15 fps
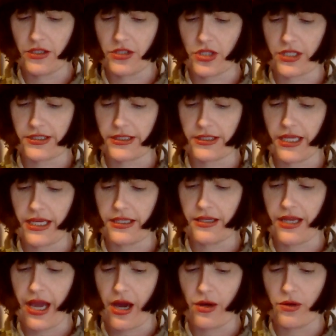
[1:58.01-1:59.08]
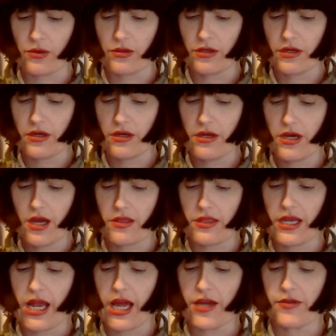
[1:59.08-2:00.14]
just like now
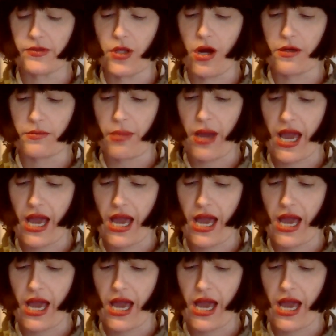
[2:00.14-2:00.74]
that have long